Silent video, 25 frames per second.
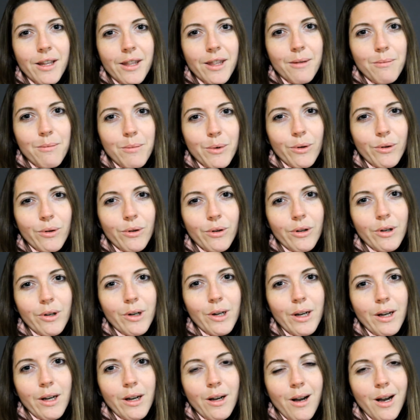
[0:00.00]
the more
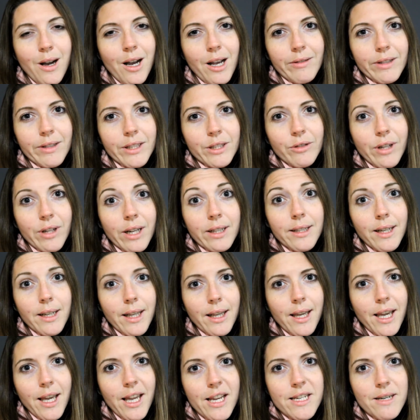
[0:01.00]
I restrict and
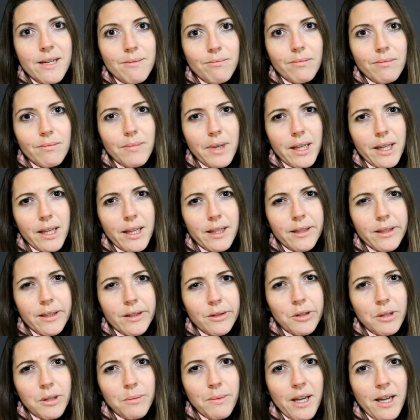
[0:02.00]
engage in my eating
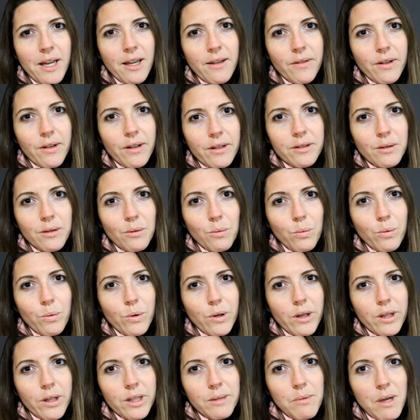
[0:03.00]
disorder behaviours, the
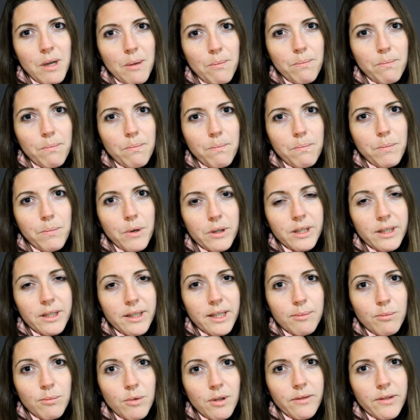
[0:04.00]
worse my body
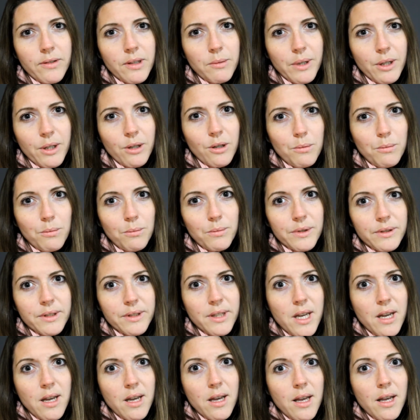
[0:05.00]
dysmorphia becomes.
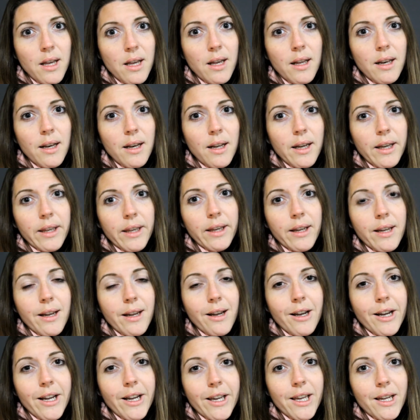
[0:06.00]
Like,
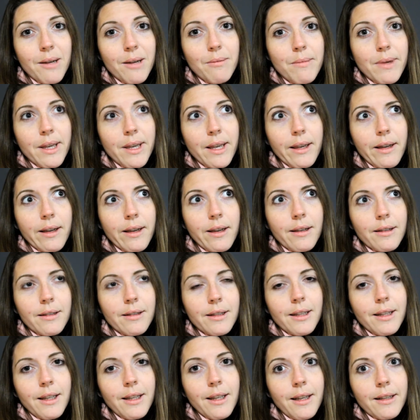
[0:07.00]
I am
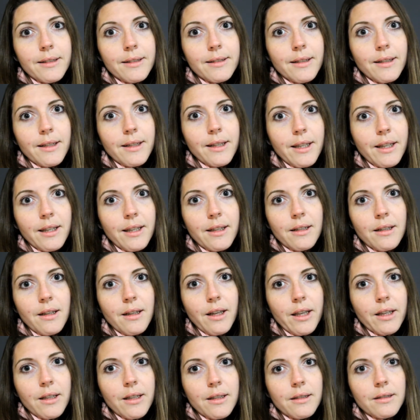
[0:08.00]
easily
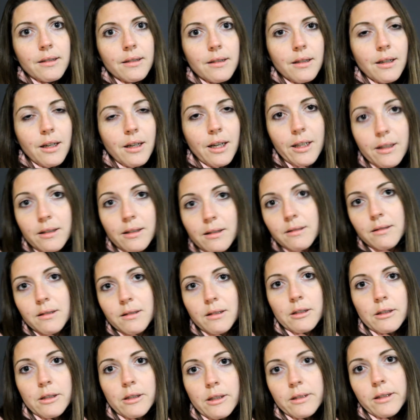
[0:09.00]
like, I
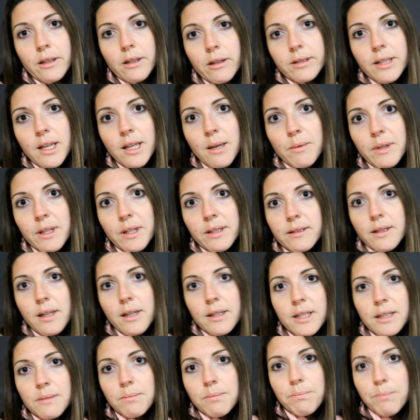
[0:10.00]
goodness knows how many
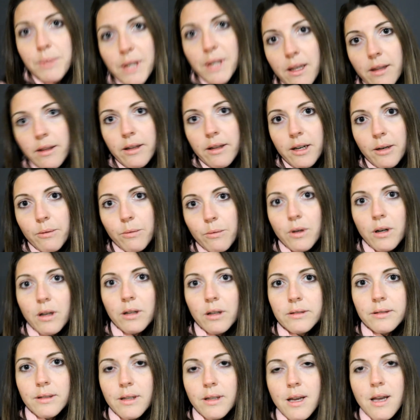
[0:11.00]
sizes bigger than I
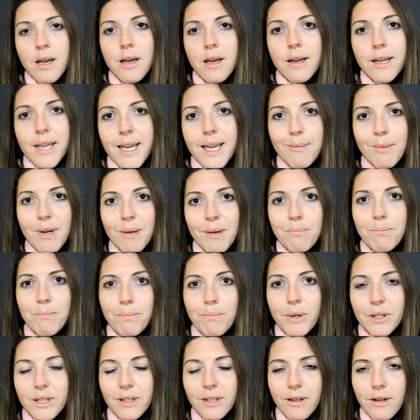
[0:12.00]
was, yet my
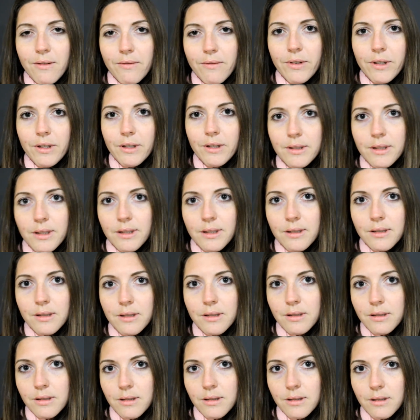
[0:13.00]
body confidence
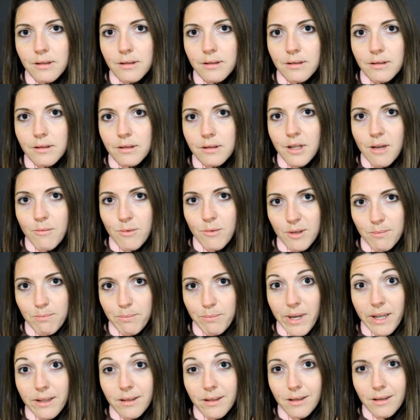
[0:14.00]
is so much
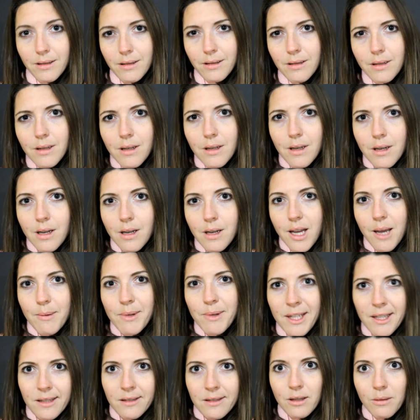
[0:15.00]
better. I
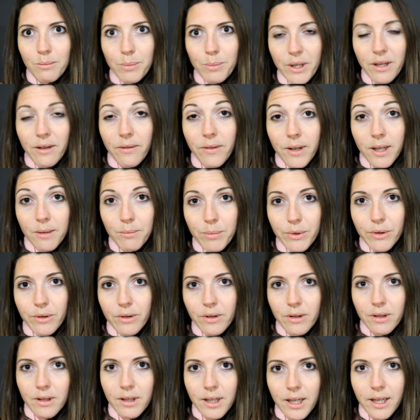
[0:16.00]
mean, it's not perfect,
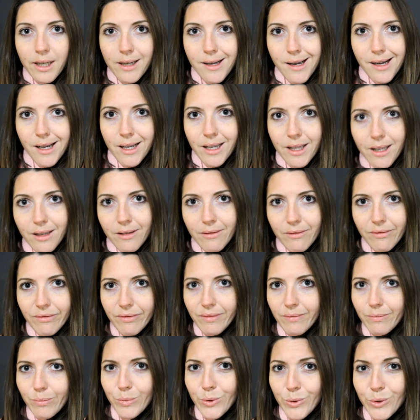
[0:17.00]
but like, I
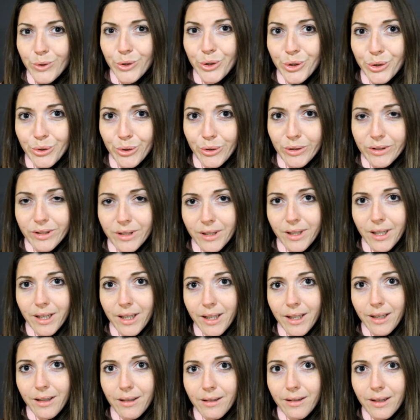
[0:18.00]
have worn shorts
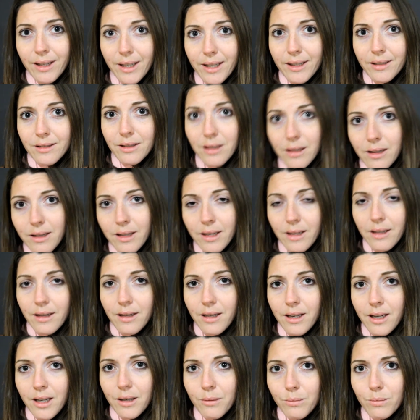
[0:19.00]
today. That is something
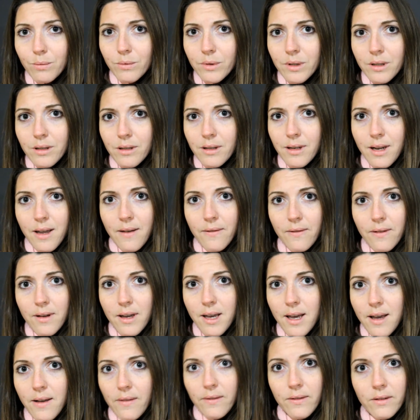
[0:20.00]
that I would never
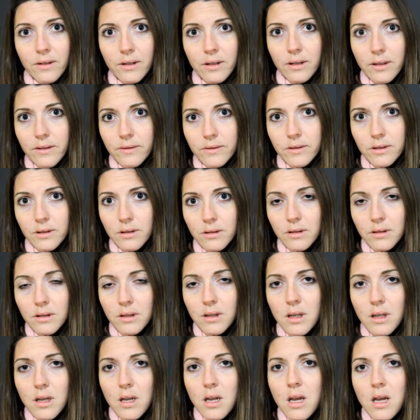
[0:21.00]
ever have done.
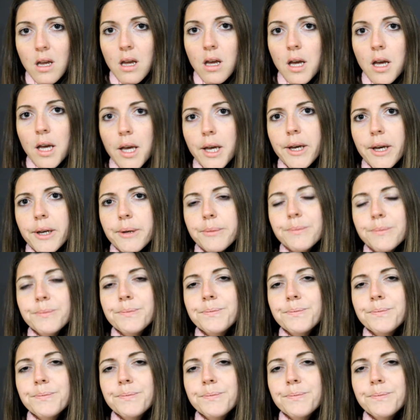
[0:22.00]
I